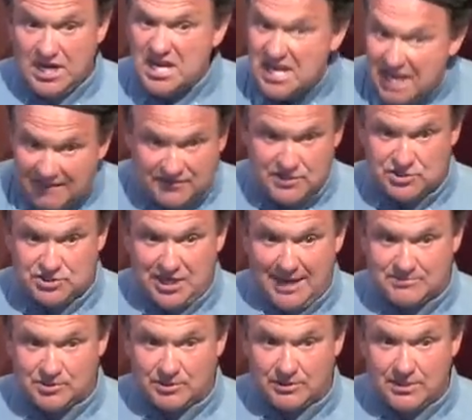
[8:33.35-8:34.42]
Nothing
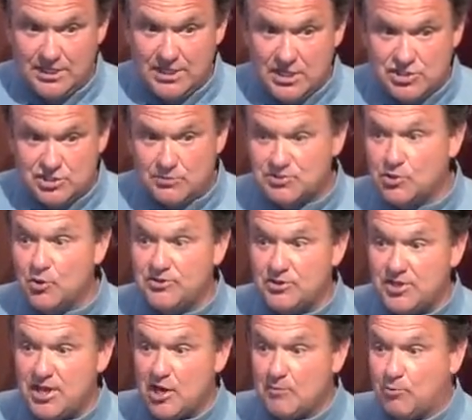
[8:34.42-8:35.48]
stopped her. She was going
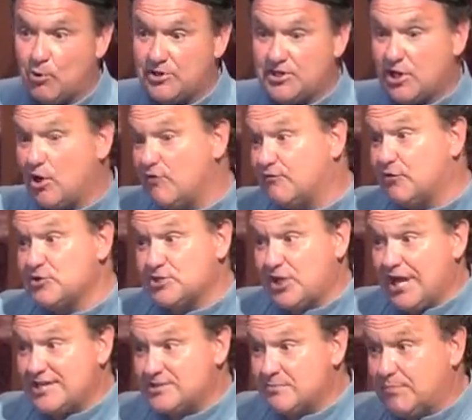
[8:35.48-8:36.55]
through the airport they call first
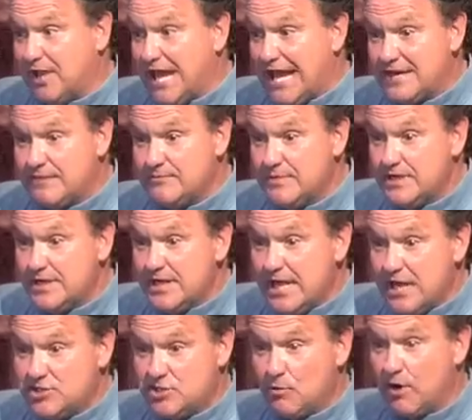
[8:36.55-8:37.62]
class and platinum,
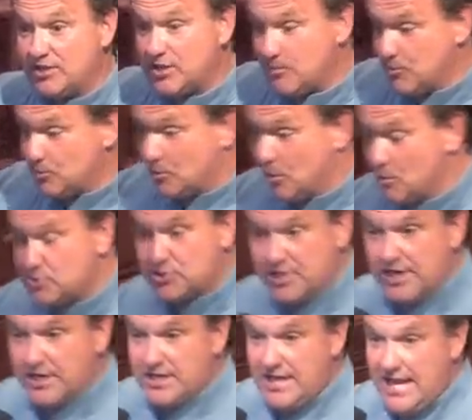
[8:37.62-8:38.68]
and she walked up with her coach
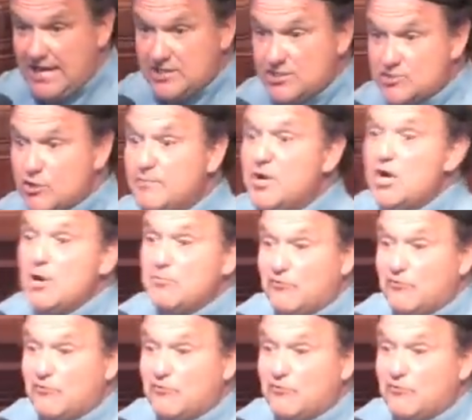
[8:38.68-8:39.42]
ticket and handed it to him.